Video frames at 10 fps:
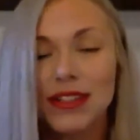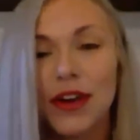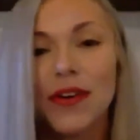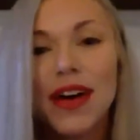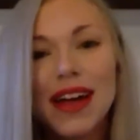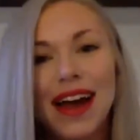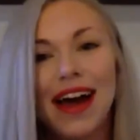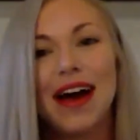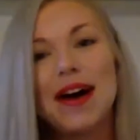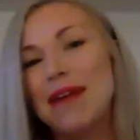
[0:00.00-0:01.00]
So
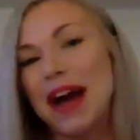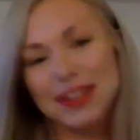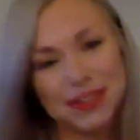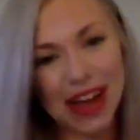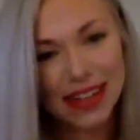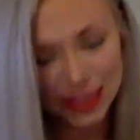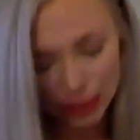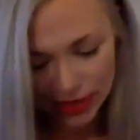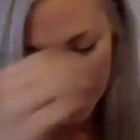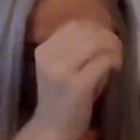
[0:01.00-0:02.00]
I do that
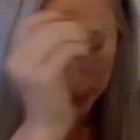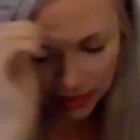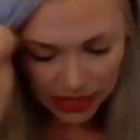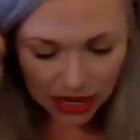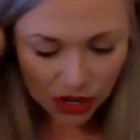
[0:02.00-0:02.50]
sometimes.